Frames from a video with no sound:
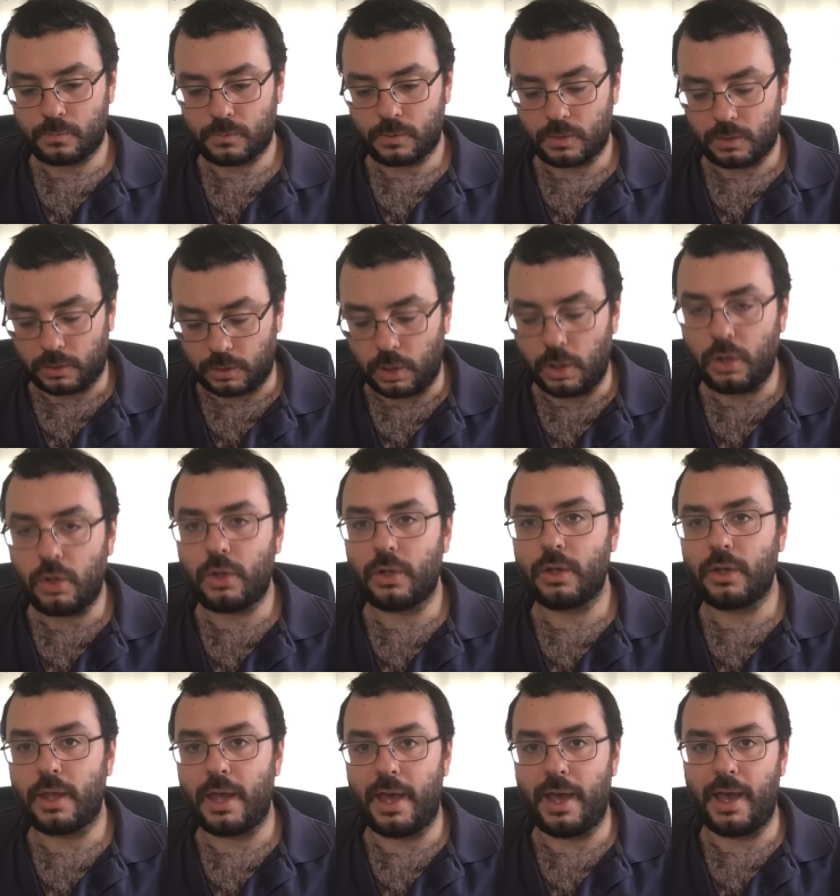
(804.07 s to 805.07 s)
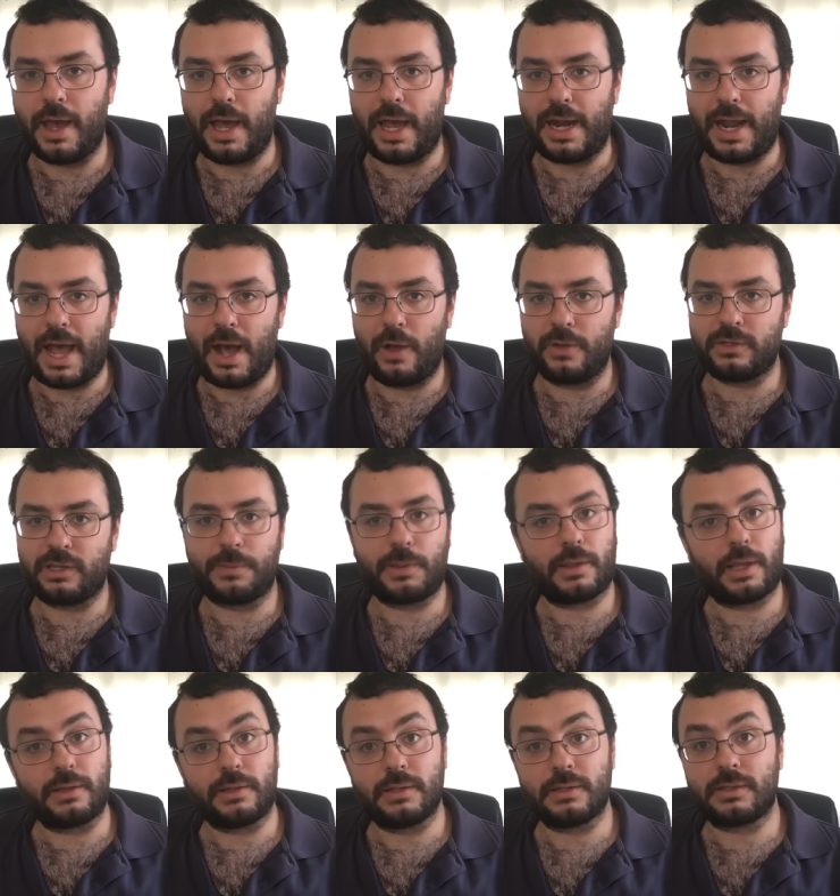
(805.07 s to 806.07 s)
look at, at how something
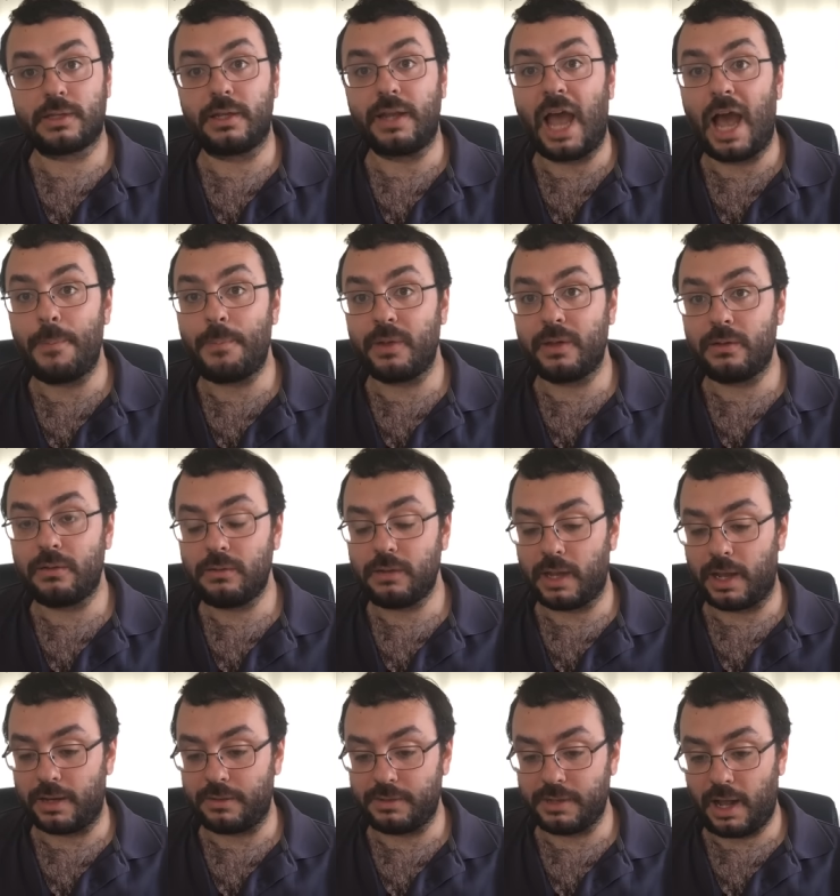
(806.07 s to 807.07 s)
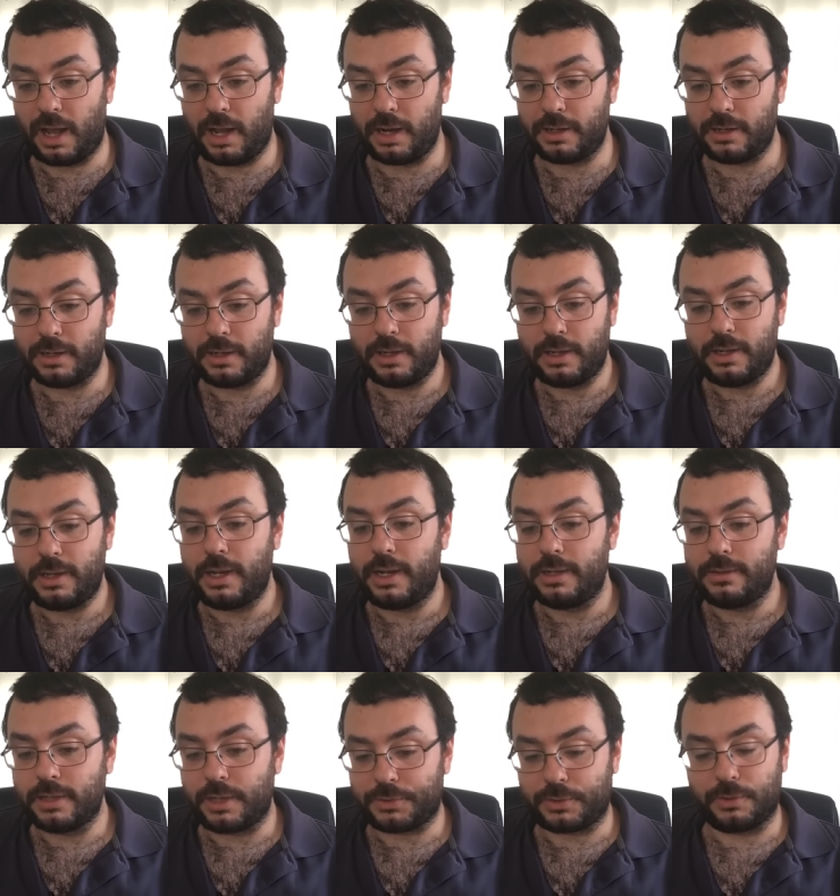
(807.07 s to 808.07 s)
like this can happen and not
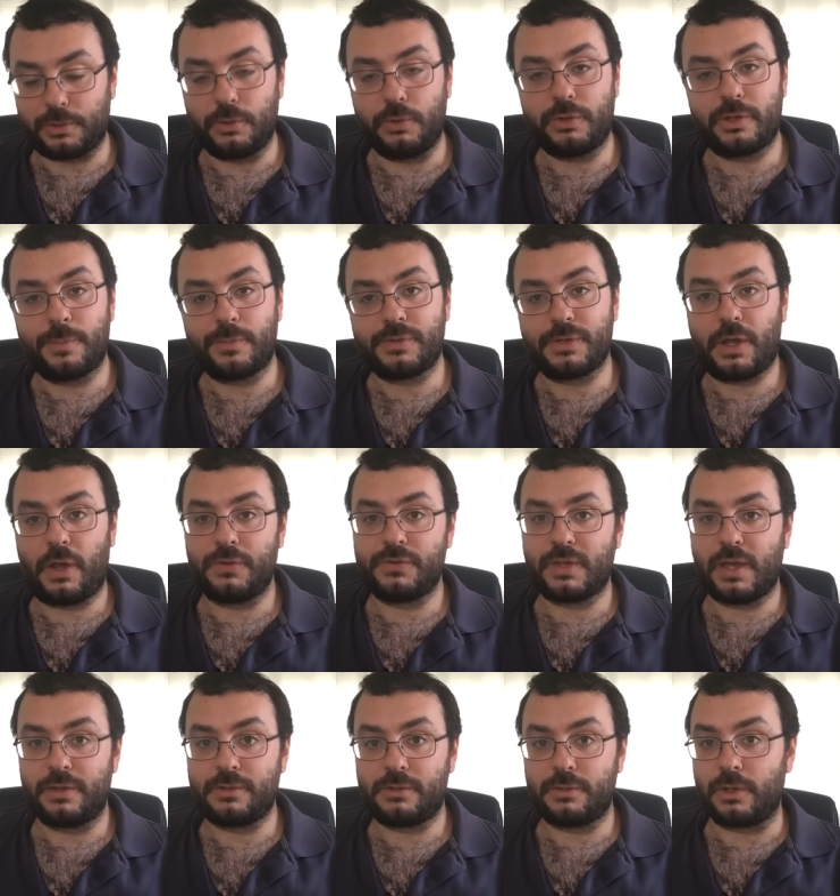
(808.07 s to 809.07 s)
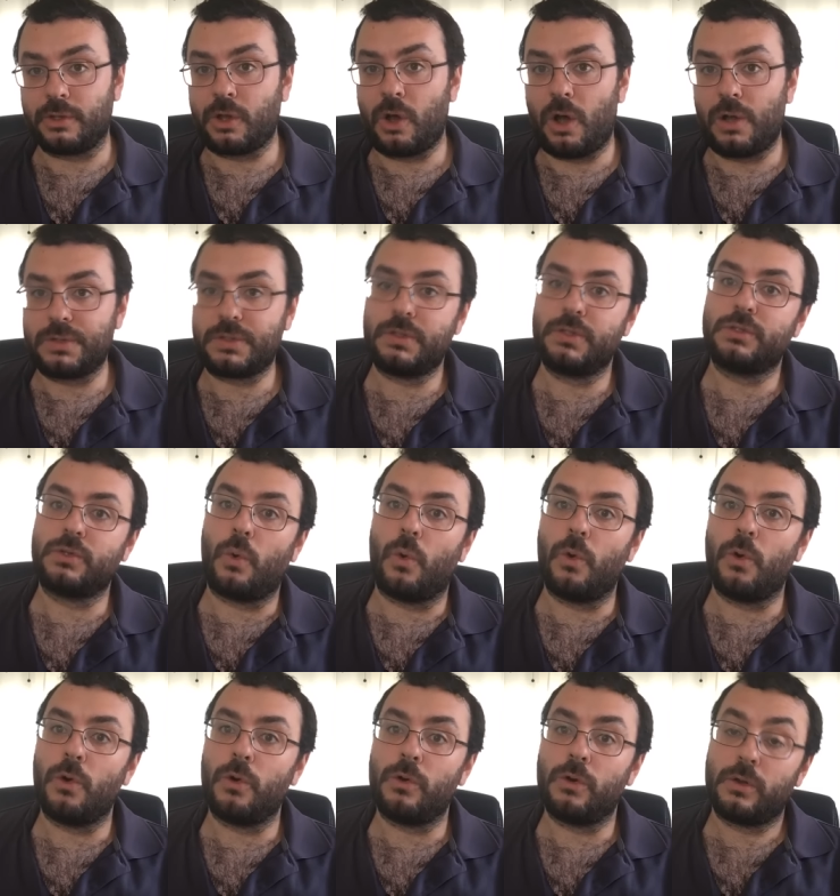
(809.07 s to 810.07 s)
not delude themselves as to the causes
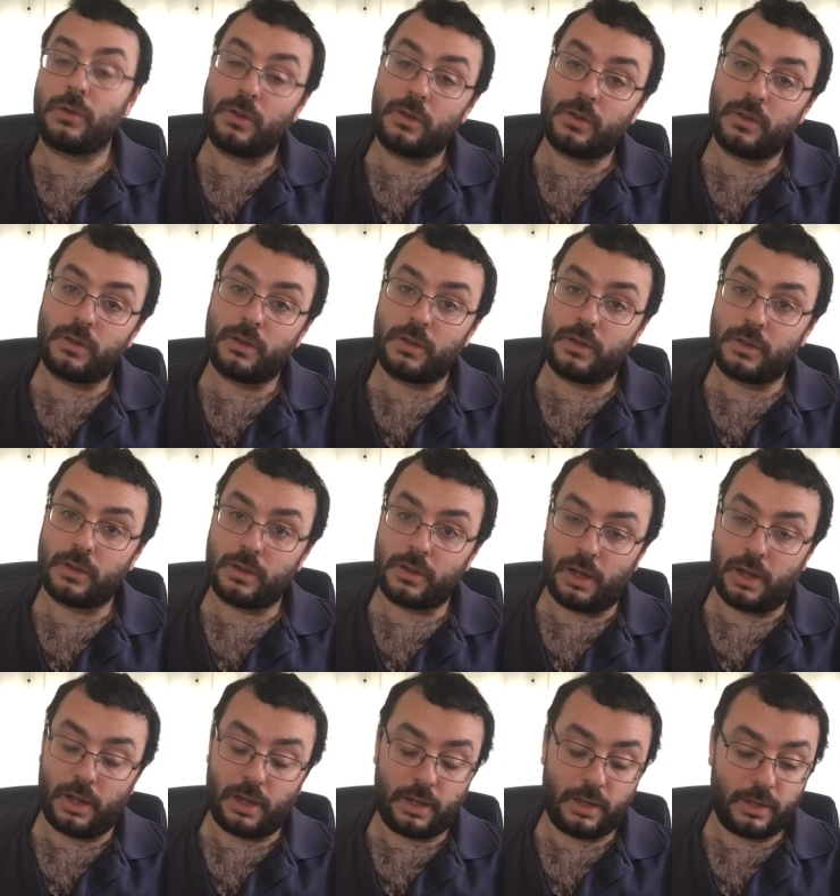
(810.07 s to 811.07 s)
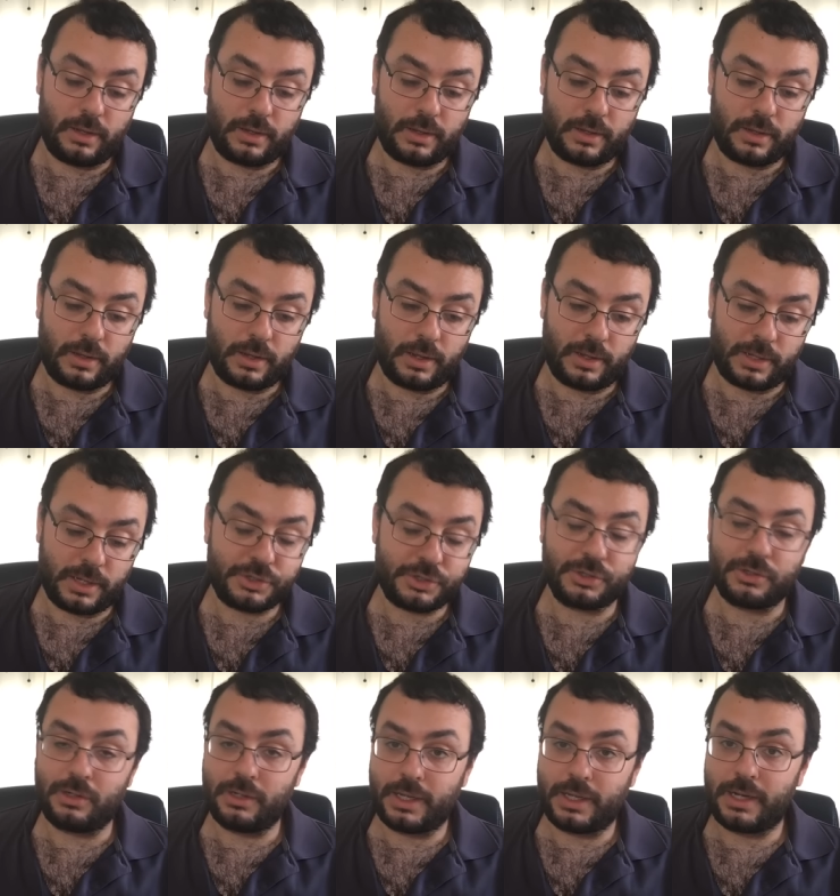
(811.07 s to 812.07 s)
or uh,
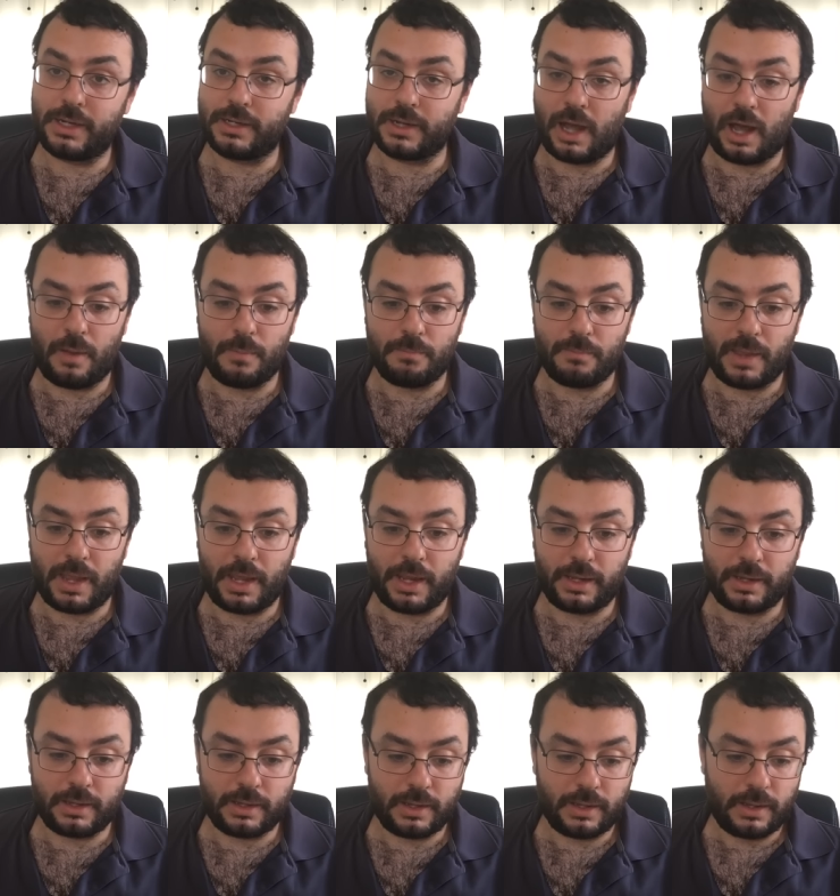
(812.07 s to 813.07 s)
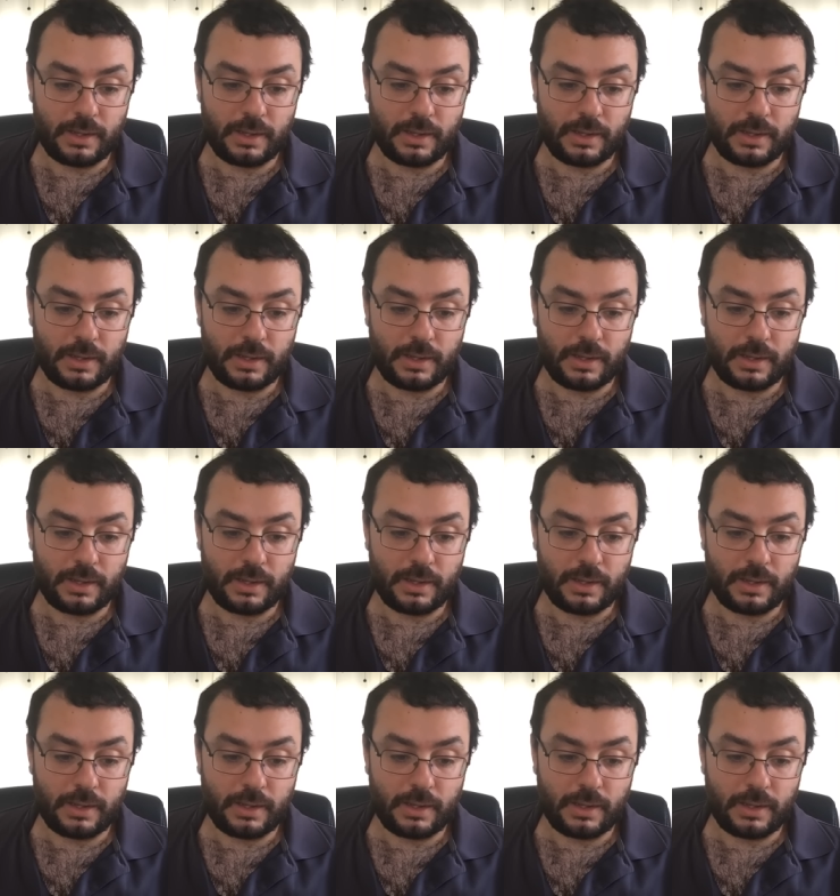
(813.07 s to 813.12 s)
additionally not make